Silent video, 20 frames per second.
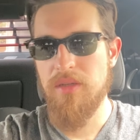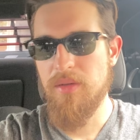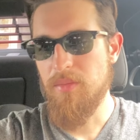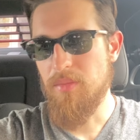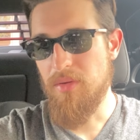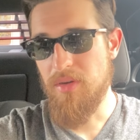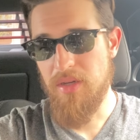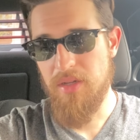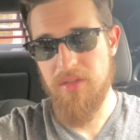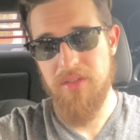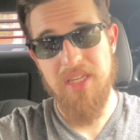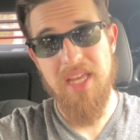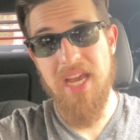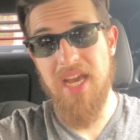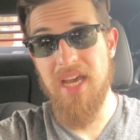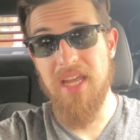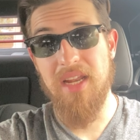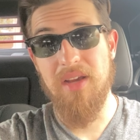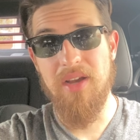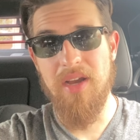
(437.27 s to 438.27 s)
But
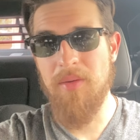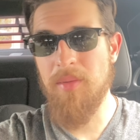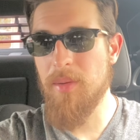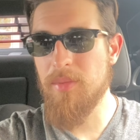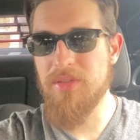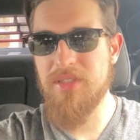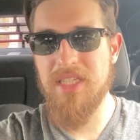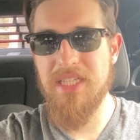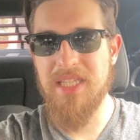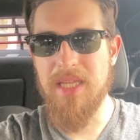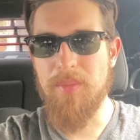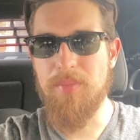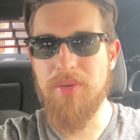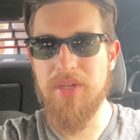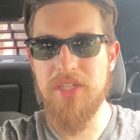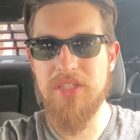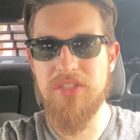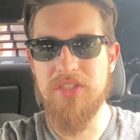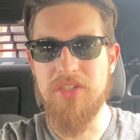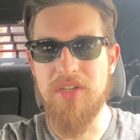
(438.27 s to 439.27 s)
yeah, I remember seeing that
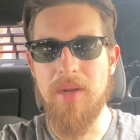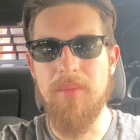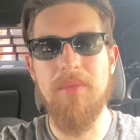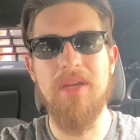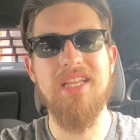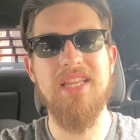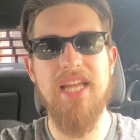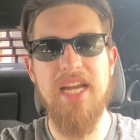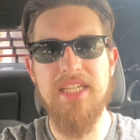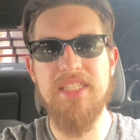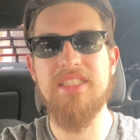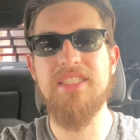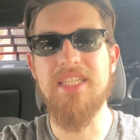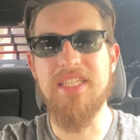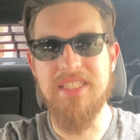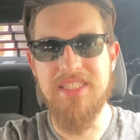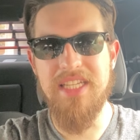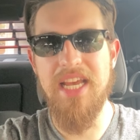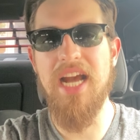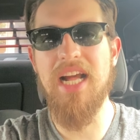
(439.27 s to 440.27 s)
picture. I'm like, that's
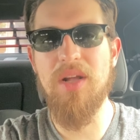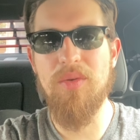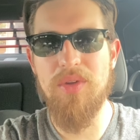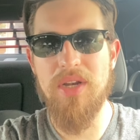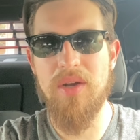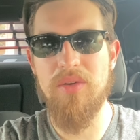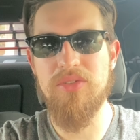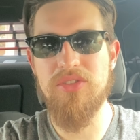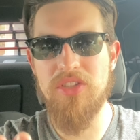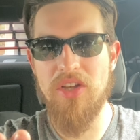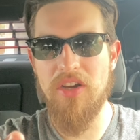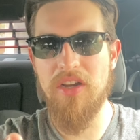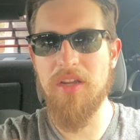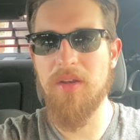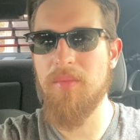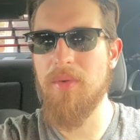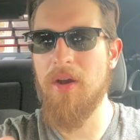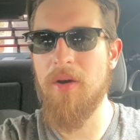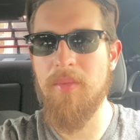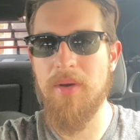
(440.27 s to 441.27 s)
exactly what I was talking
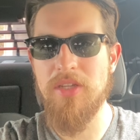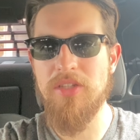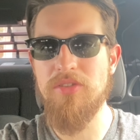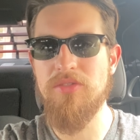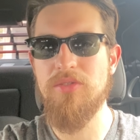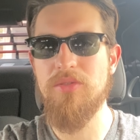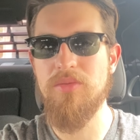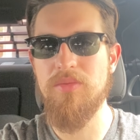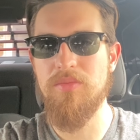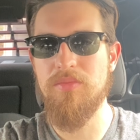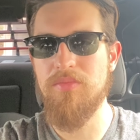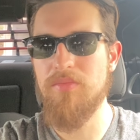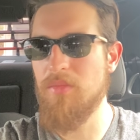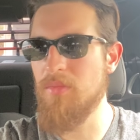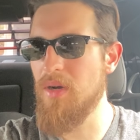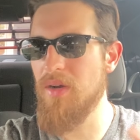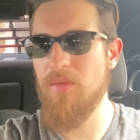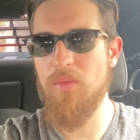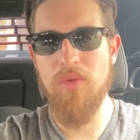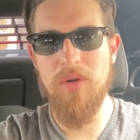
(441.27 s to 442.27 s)
about on my YouTube,
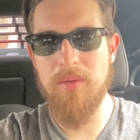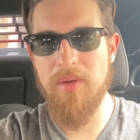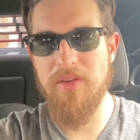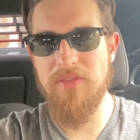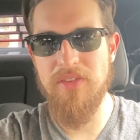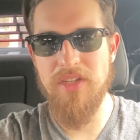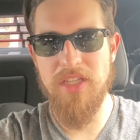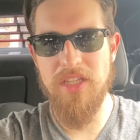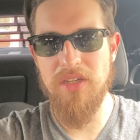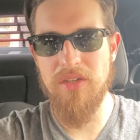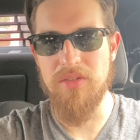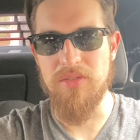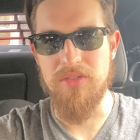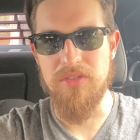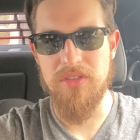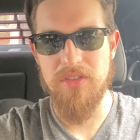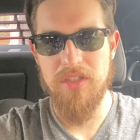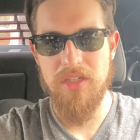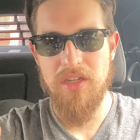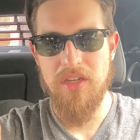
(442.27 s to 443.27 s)
one of my videos.